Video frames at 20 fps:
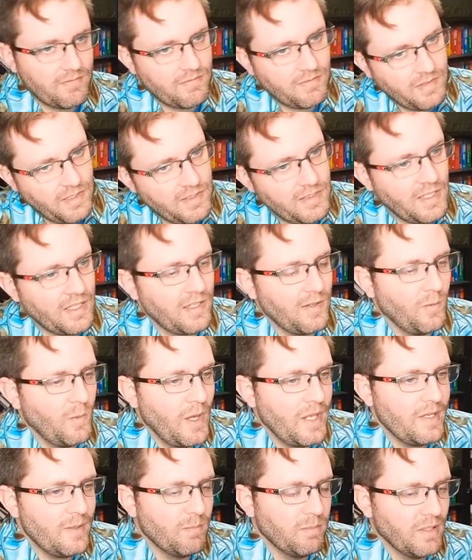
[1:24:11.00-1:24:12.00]
he's like a
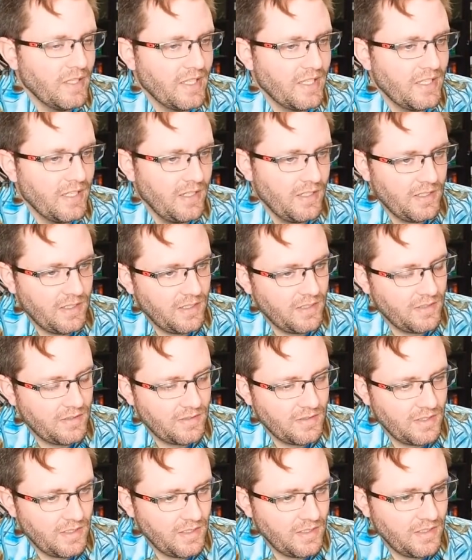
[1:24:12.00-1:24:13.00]
weighted blanket. He
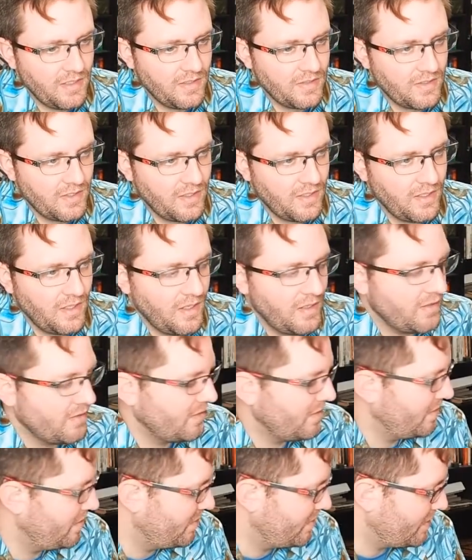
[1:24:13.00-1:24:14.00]
he is a
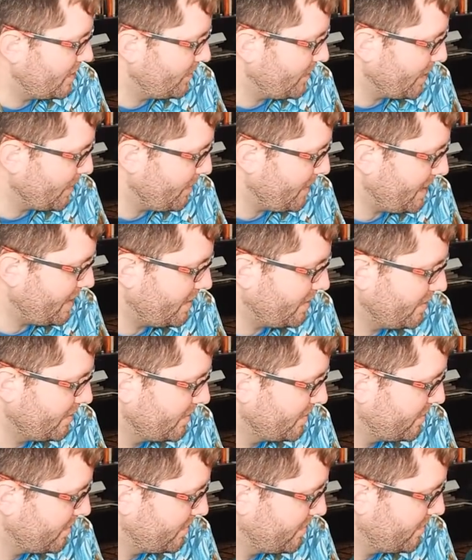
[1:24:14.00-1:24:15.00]
hundred and something
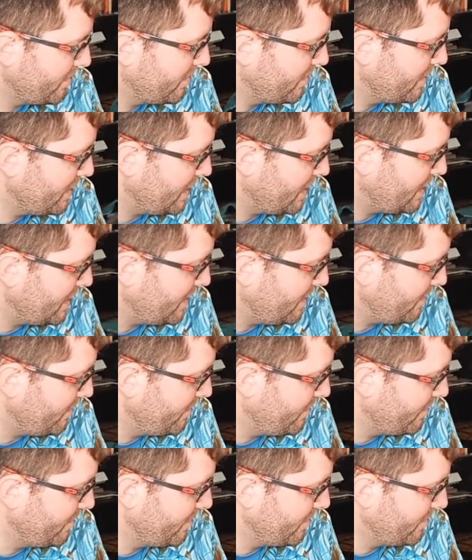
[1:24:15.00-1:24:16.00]
pound uh,
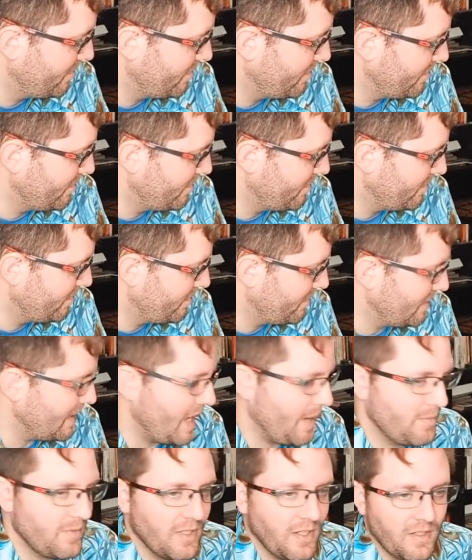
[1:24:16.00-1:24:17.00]

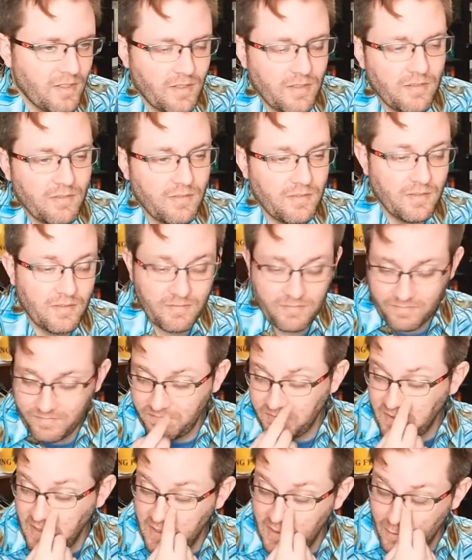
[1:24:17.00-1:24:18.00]
lap dog.
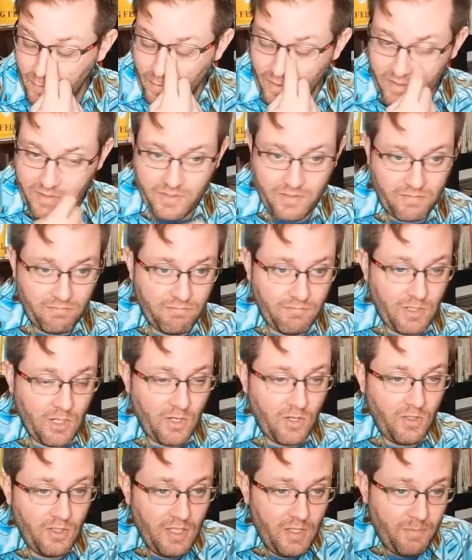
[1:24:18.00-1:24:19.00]
He just wants to
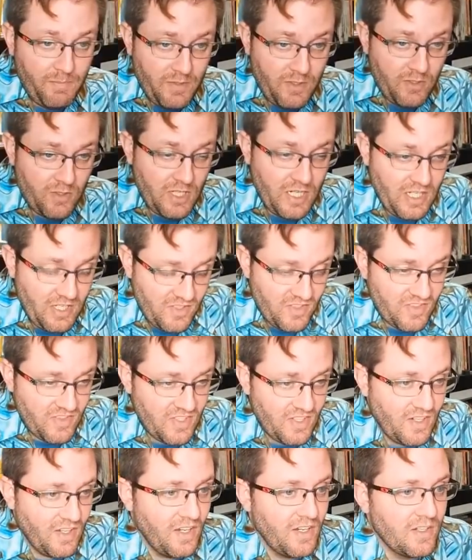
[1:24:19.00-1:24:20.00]
curl up and try to
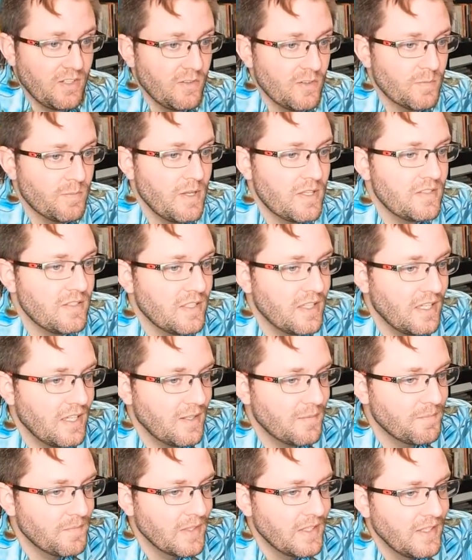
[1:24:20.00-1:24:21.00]
sit on you as best he can.